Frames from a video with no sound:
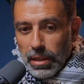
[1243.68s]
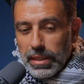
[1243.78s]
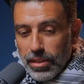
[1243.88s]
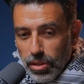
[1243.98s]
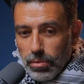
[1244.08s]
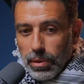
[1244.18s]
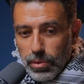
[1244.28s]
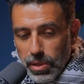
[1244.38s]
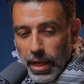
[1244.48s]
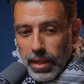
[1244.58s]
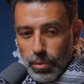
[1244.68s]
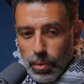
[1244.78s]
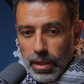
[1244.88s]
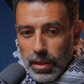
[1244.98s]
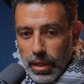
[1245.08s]
my dad died when he was
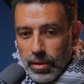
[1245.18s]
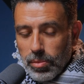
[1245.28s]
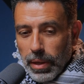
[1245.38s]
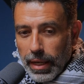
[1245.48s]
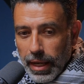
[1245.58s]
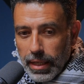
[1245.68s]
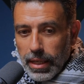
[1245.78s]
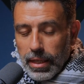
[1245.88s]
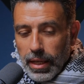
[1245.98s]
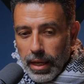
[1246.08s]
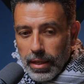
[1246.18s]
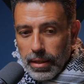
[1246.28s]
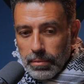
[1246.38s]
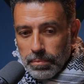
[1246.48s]
81. He was about 80 and he had,